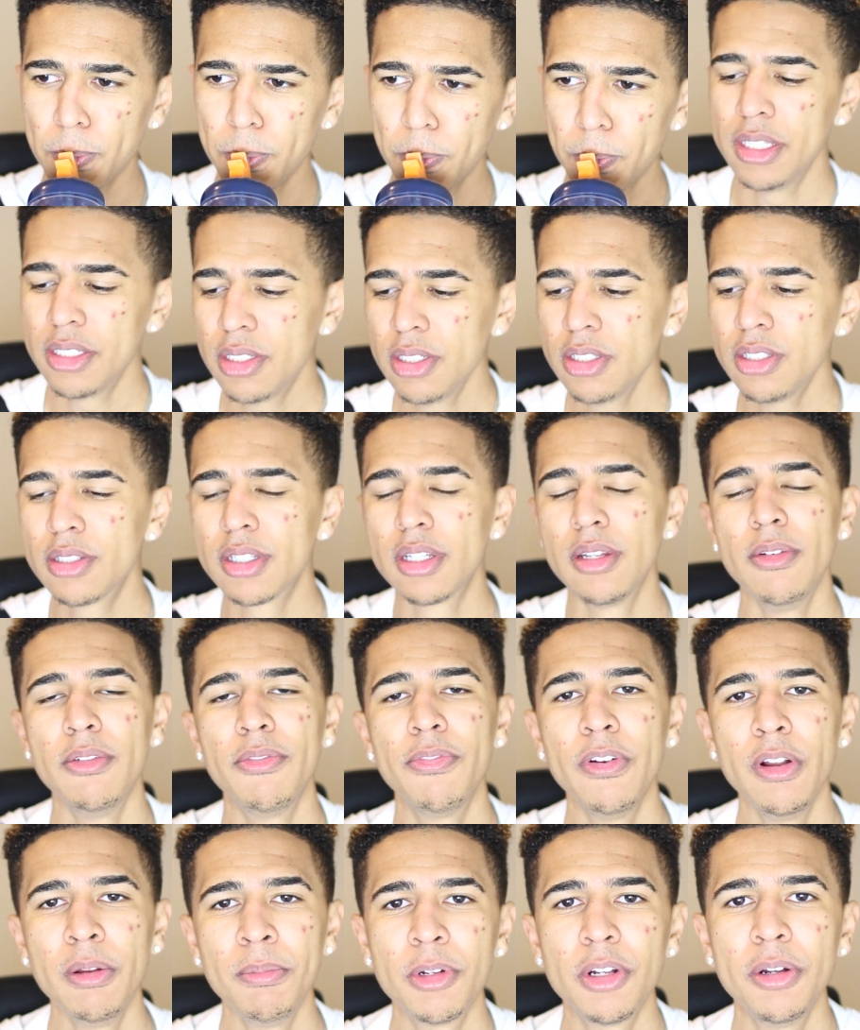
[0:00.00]
This is
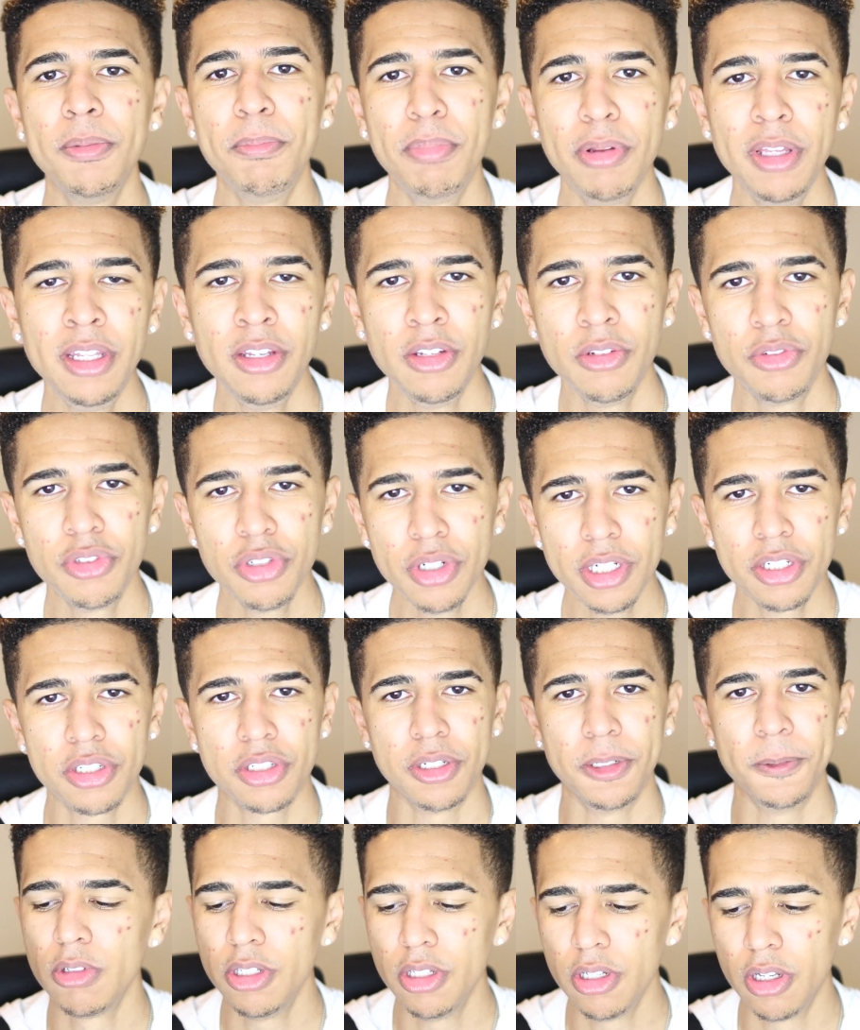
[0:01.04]
from Complete
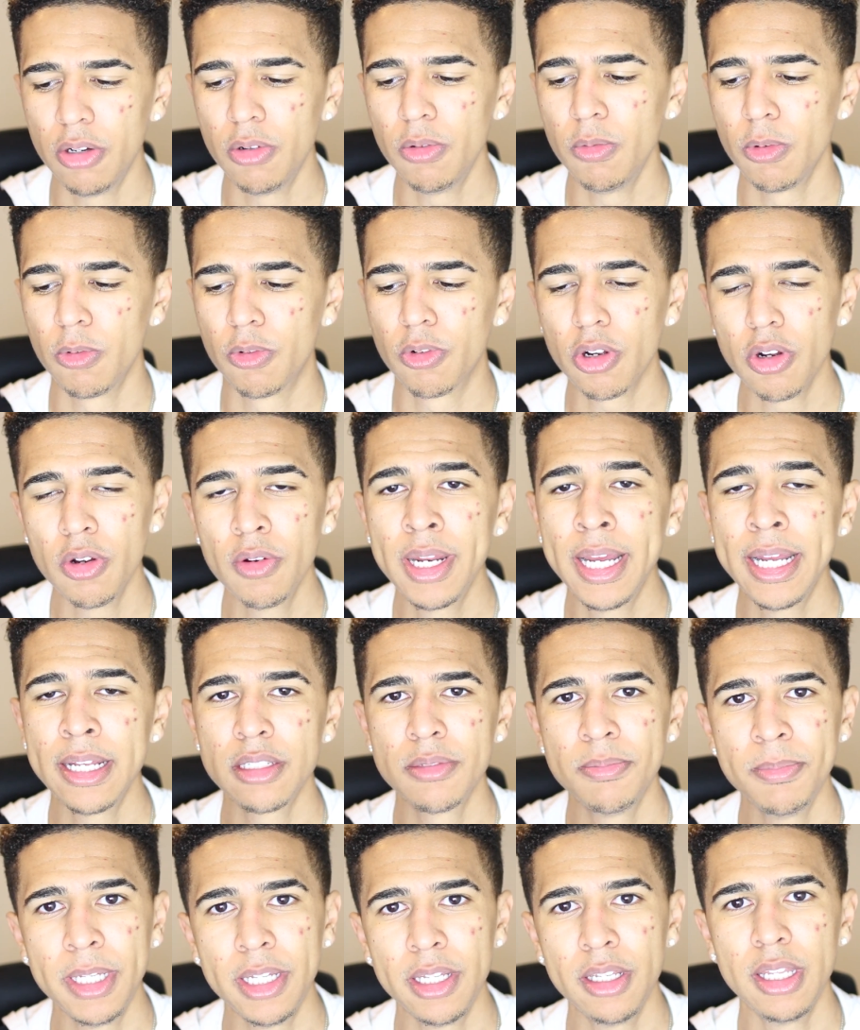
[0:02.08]
Nutrition. You know, grown
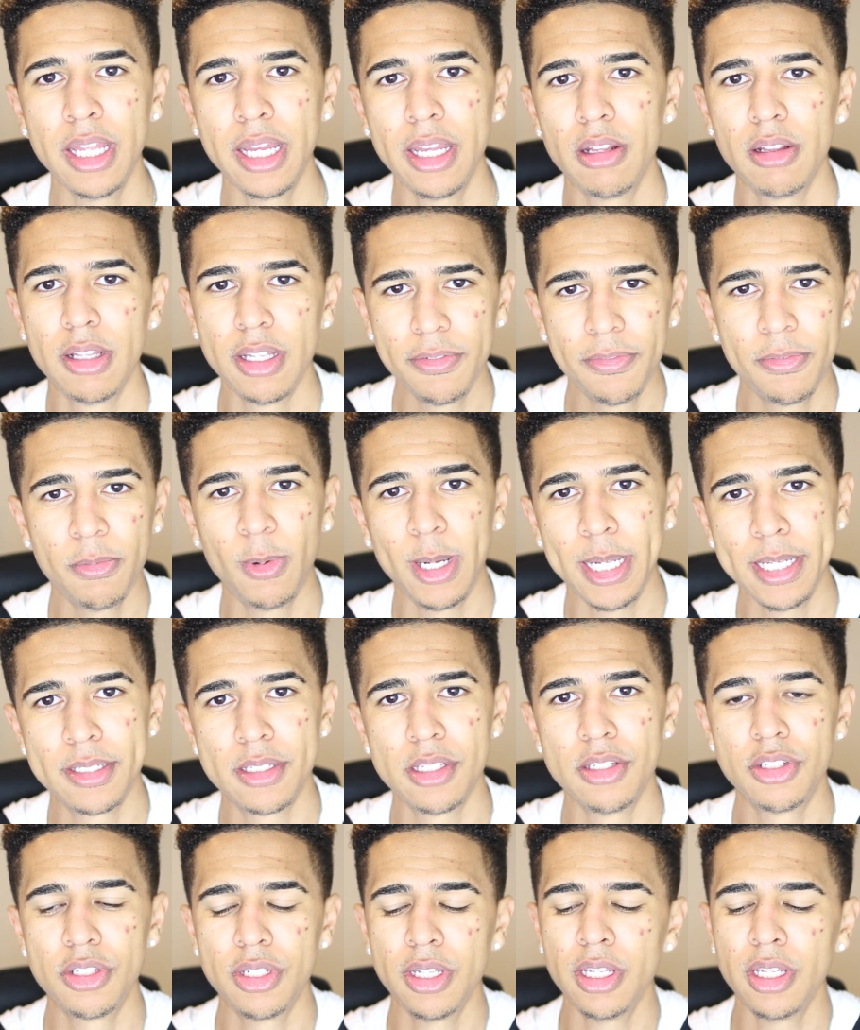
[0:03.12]
ass men that lift weights and